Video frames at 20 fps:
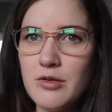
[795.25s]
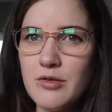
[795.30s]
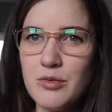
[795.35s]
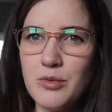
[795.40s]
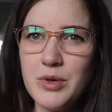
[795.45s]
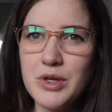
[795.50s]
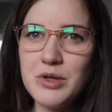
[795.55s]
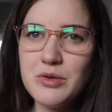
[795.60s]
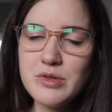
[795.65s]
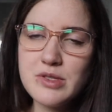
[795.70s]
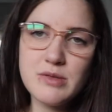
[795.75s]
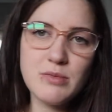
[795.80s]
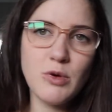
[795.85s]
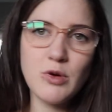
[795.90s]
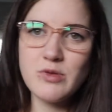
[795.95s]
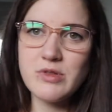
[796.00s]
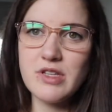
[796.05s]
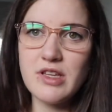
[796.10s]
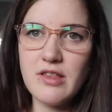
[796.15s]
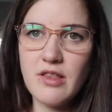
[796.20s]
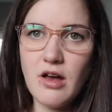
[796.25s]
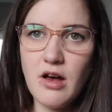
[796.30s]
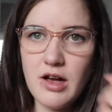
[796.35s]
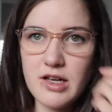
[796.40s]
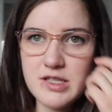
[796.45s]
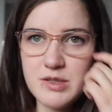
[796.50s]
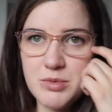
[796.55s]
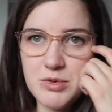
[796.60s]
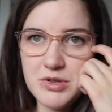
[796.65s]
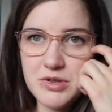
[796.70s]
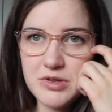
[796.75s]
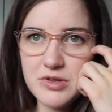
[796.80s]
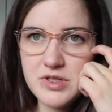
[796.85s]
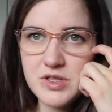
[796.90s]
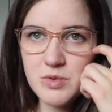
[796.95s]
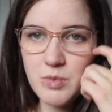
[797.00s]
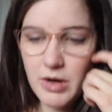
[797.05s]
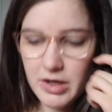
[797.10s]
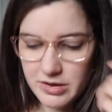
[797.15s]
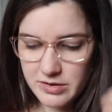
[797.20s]
We use mostly the hospital
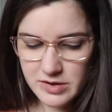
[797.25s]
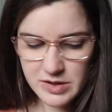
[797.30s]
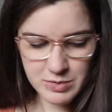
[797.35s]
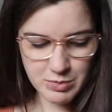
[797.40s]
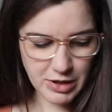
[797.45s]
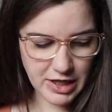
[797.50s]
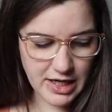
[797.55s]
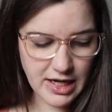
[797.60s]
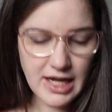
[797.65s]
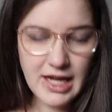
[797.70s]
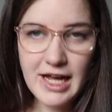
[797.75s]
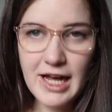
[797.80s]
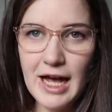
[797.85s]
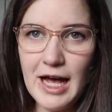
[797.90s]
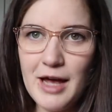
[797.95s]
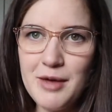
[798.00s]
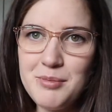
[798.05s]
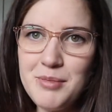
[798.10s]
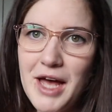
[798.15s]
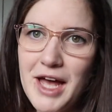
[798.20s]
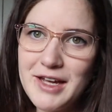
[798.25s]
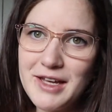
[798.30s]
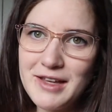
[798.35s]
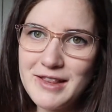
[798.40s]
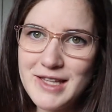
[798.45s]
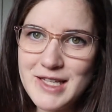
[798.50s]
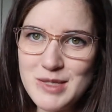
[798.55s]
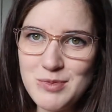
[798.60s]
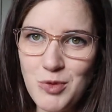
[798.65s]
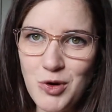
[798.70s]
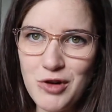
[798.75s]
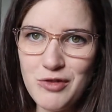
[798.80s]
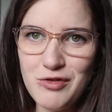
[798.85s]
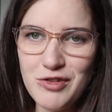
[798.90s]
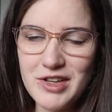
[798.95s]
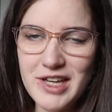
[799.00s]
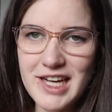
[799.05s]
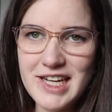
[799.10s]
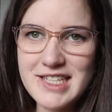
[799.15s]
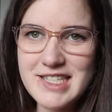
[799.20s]
swaddles, but I'm packing these more
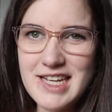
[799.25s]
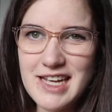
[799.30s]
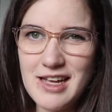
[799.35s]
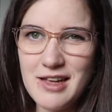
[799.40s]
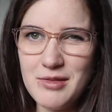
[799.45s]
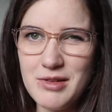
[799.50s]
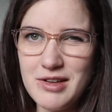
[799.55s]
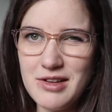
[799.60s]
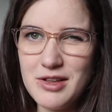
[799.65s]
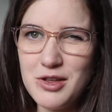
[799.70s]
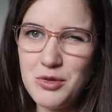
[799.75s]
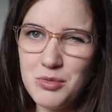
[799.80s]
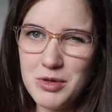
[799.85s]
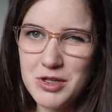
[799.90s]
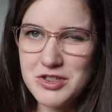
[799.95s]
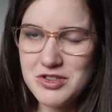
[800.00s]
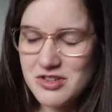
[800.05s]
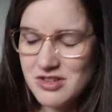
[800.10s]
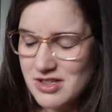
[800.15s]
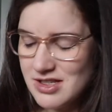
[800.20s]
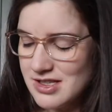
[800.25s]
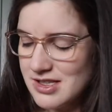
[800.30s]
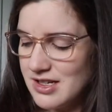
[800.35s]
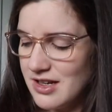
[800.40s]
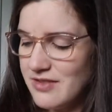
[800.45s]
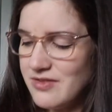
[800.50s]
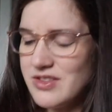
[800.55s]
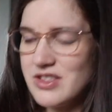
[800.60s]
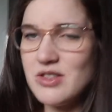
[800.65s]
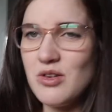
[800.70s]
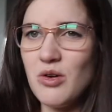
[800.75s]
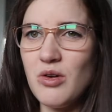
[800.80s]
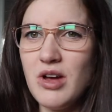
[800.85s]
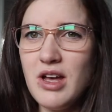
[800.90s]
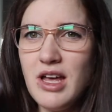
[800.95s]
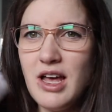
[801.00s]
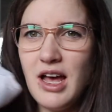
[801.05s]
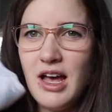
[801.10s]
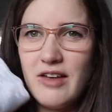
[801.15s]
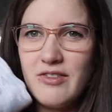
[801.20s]
for like taking cute pictures and stuff. So
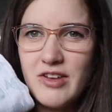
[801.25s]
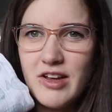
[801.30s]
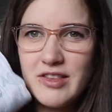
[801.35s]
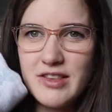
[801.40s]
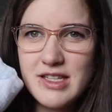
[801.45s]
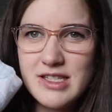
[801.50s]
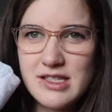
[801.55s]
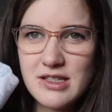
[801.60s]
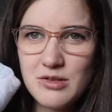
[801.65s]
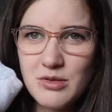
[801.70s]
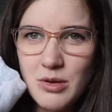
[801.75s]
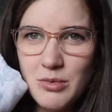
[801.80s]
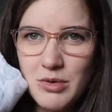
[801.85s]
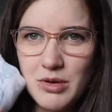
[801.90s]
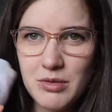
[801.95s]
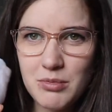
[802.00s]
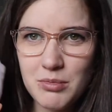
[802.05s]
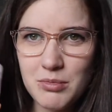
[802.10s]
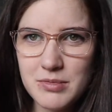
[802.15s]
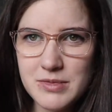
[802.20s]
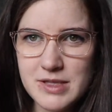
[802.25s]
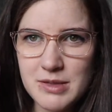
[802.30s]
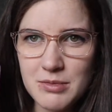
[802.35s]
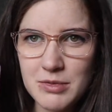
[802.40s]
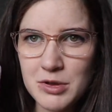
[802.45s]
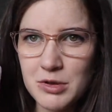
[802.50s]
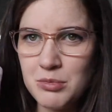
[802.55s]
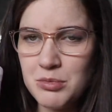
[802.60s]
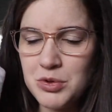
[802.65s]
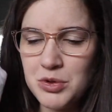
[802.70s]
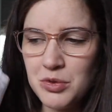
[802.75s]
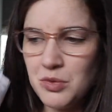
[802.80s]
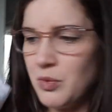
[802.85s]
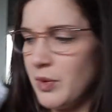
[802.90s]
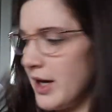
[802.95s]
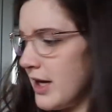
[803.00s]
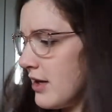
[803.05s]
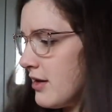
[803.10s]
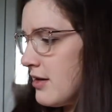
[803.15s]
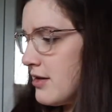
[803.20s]
I've got this little one with some little blue
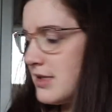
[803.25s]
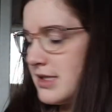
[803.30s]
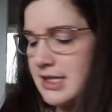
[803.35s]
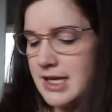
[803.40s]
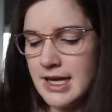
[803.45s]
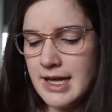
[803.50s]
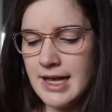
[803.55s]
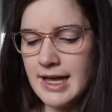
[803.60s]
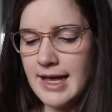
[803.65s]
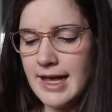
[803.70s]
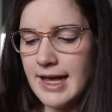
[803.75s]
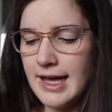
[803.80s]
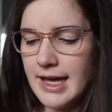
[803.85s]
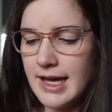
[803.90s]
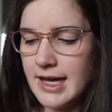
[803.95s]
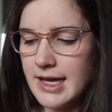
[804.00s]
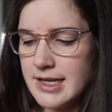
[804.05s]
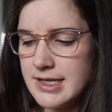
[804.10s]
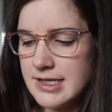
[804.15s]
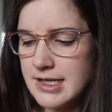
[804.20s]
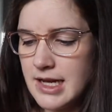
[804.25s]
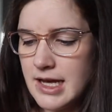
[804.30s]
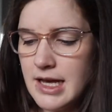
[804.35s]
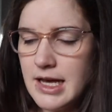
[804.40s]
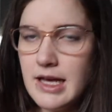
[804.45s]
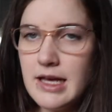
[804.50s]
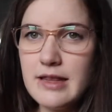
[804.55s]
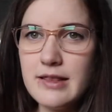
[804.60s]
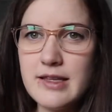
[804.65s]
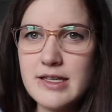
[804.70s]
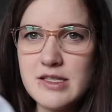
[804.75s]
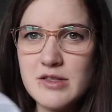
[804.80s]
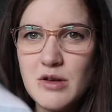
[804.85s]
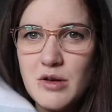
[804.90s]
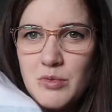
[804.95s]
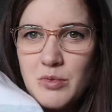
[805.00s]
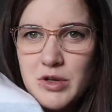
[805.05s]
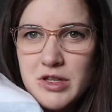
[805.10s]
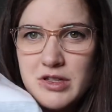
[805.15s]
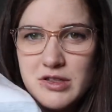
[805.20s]
whales, and this
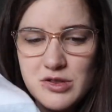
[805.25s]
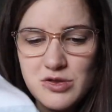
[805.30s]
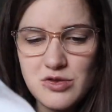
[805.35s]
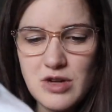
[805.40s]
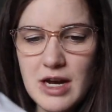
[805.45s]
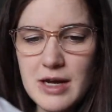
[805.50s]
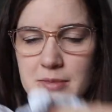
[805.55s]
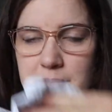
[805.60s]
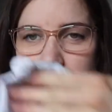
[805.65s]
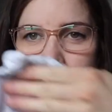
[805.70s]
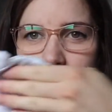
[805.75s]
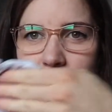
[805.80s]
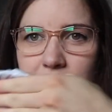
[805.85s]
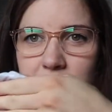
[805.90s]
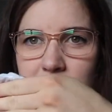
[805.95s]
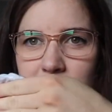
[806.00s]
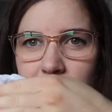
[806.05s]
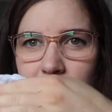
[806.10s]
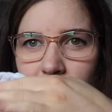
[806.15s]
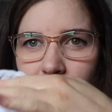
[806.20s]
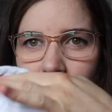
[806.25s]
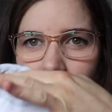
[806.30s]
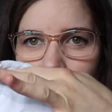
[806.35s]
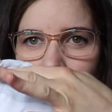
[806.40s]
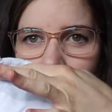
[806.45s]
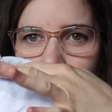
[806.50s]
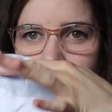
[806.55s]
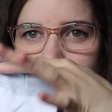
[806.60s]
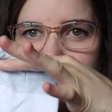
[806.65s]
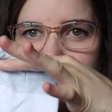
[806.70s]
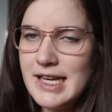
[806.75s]
one with stripes and a little hat.